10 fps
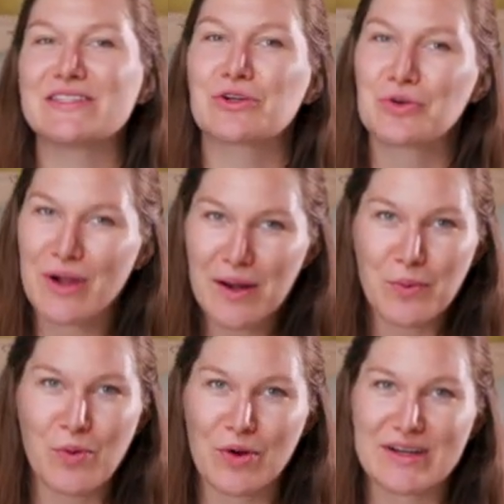
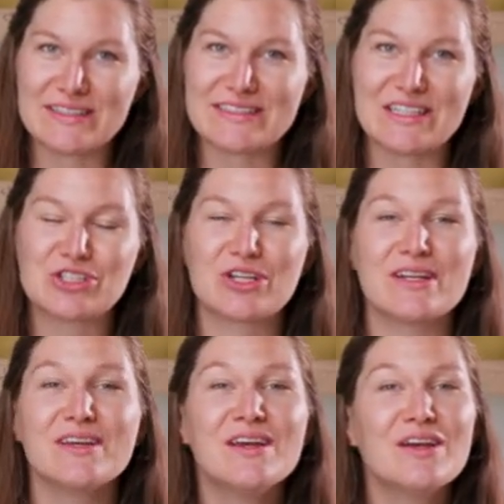incredible organization